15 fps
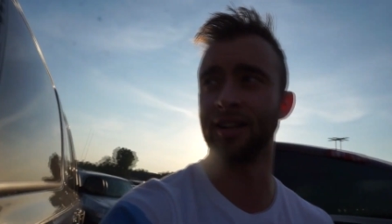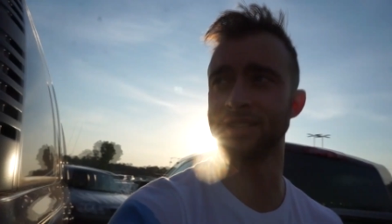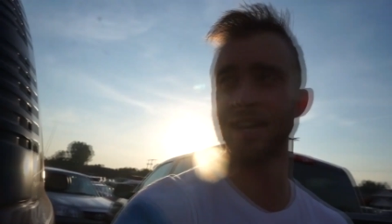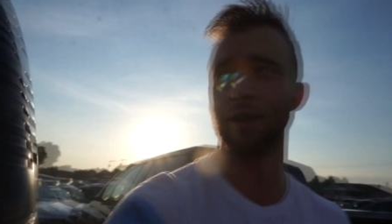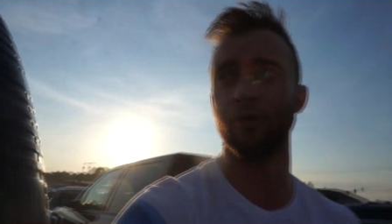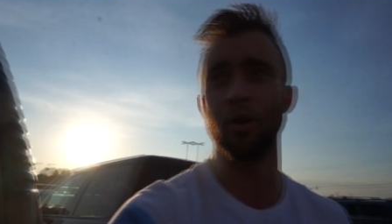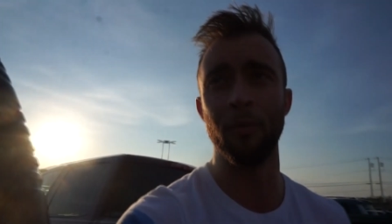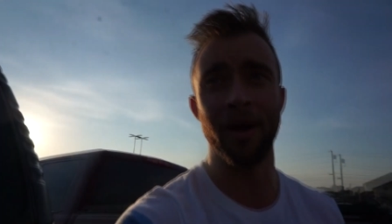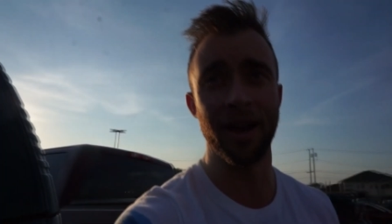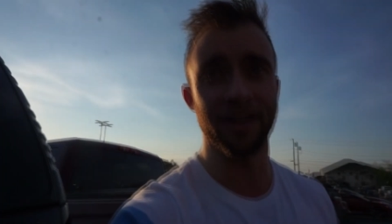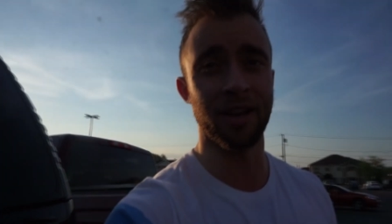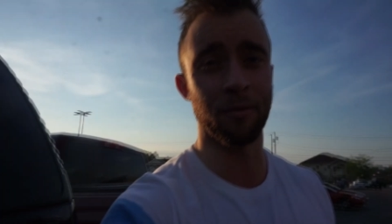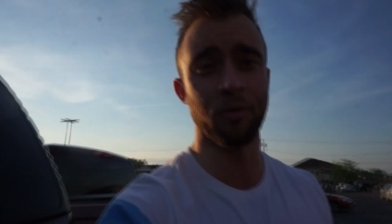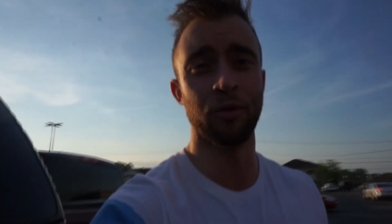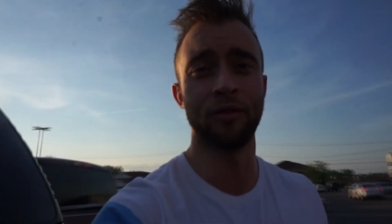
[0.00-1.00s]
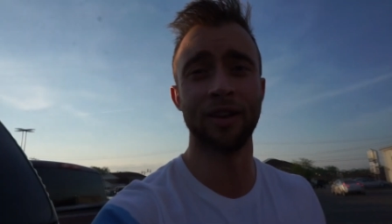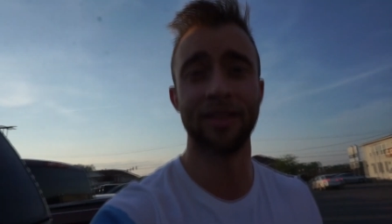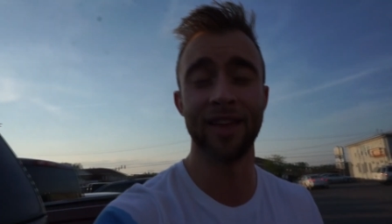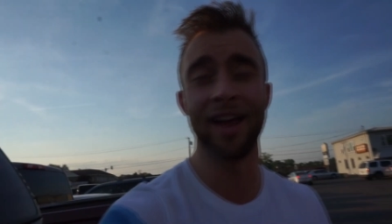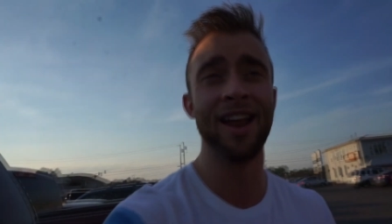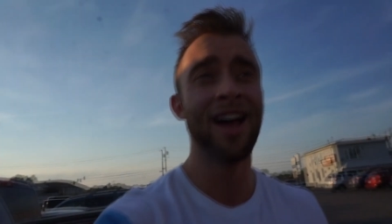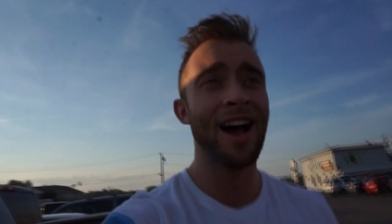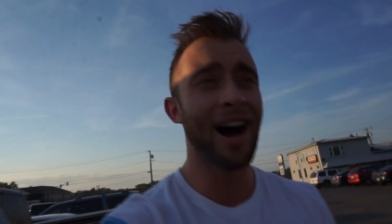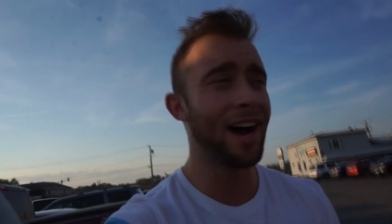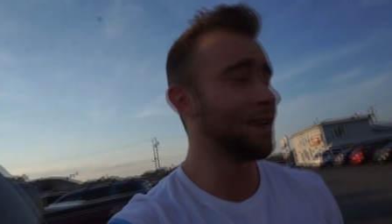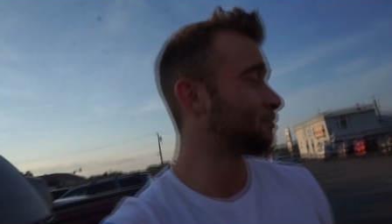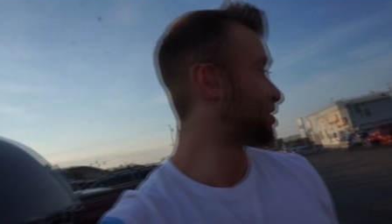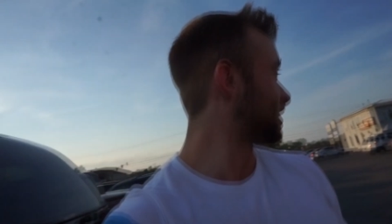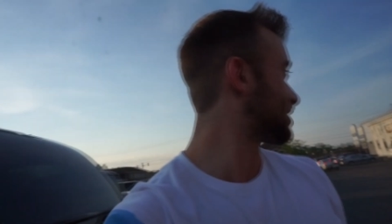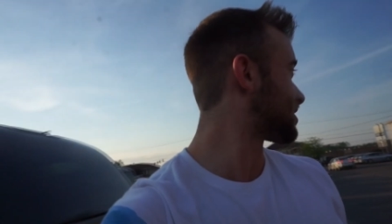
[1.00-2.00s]
It's that romantic movie that
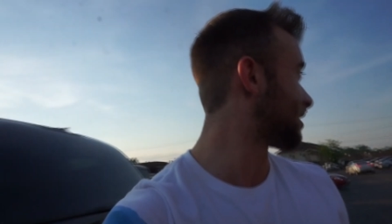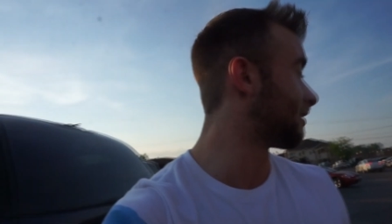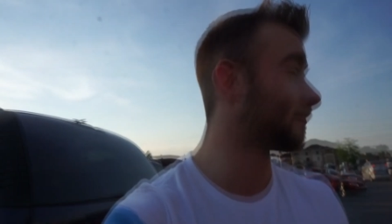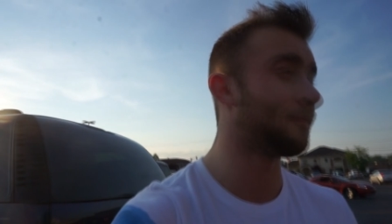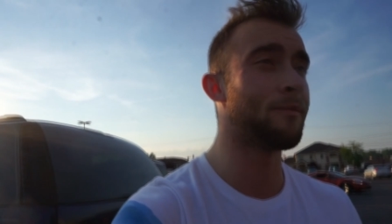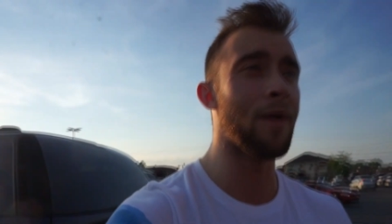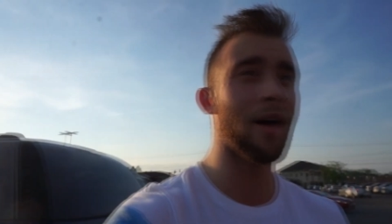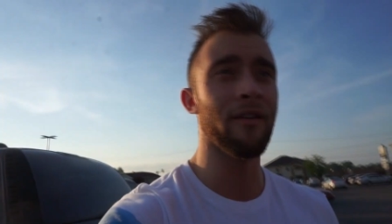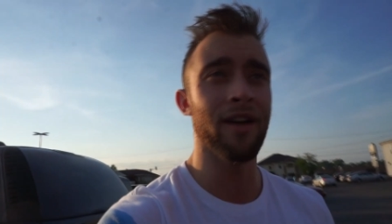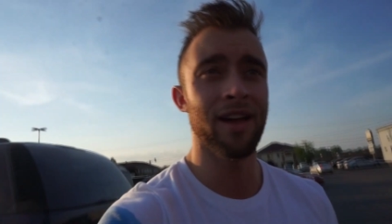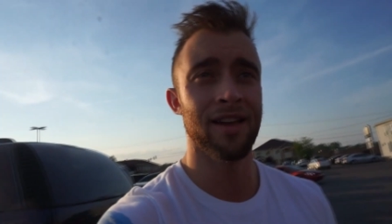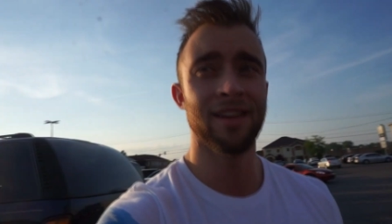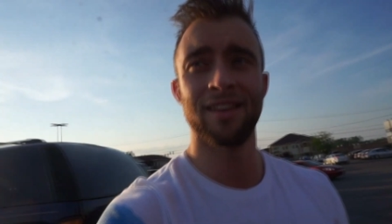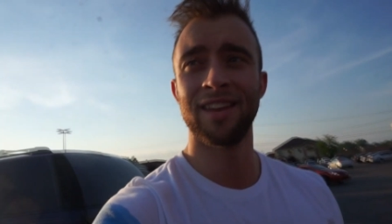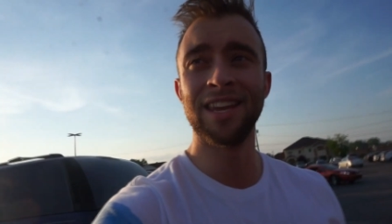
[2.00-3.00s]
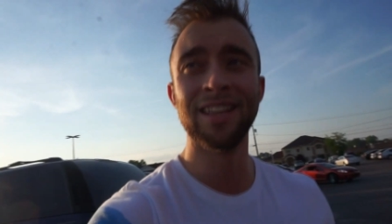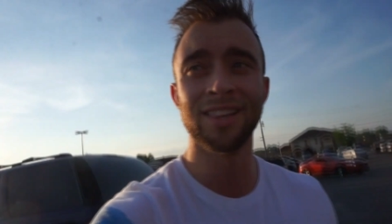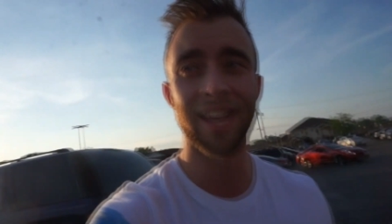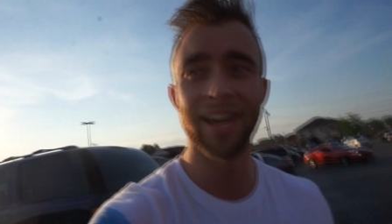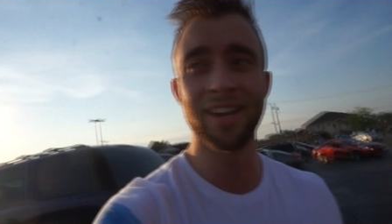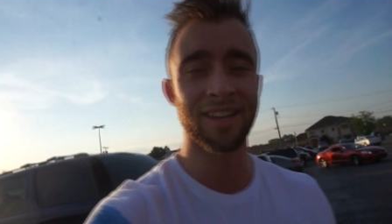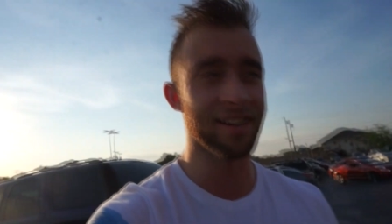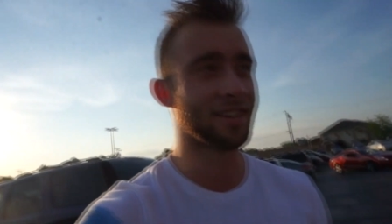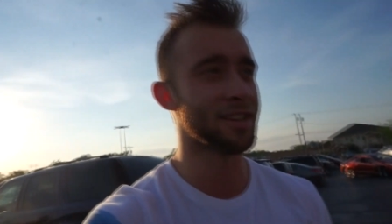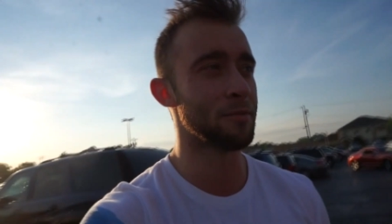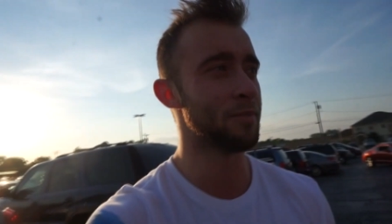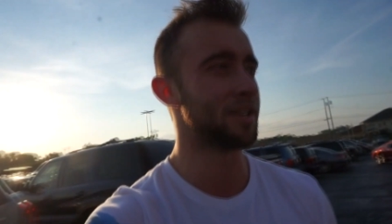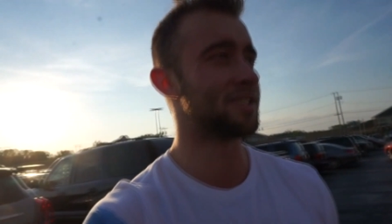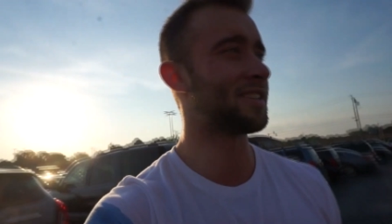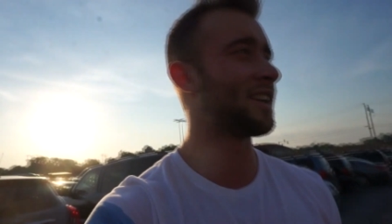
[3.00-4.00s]
I'm just elated to
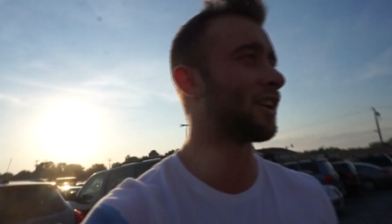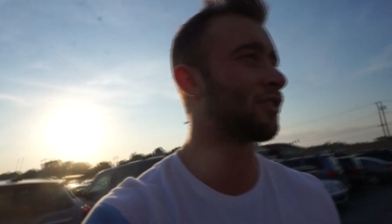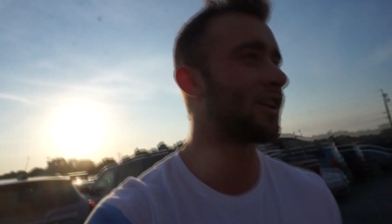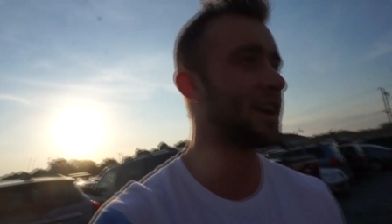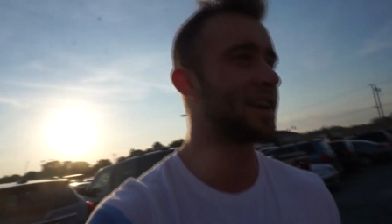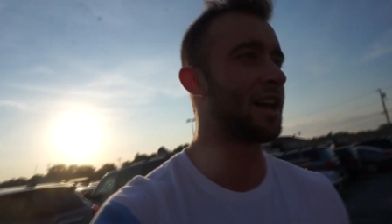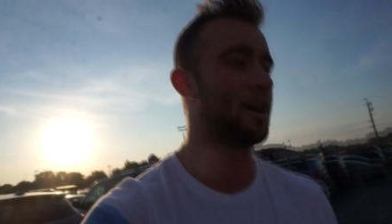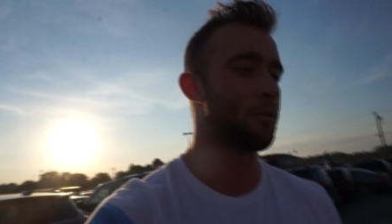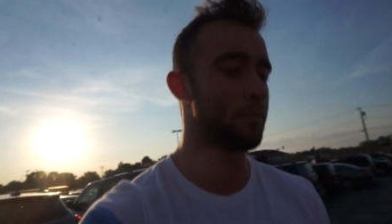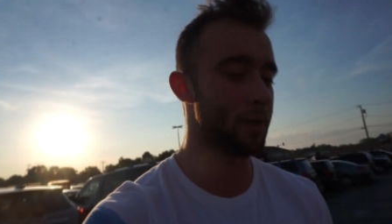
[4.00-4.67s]
be seeing right now.